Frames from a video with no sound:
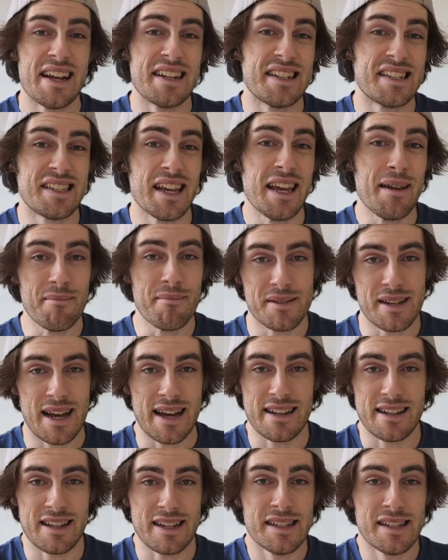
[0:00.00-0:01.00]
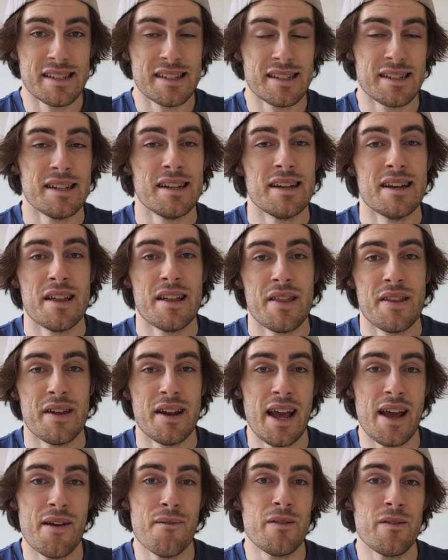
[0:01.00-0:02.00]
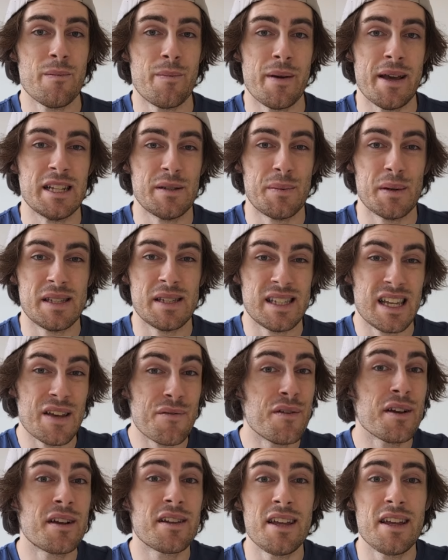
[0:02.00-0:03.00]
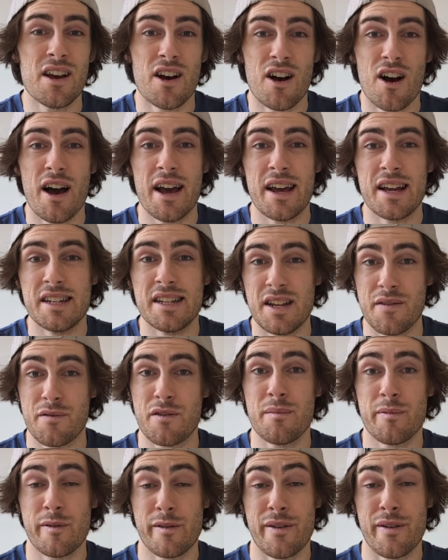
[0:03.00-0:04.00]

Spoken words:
It seemed, at least, that MVP specifically hired different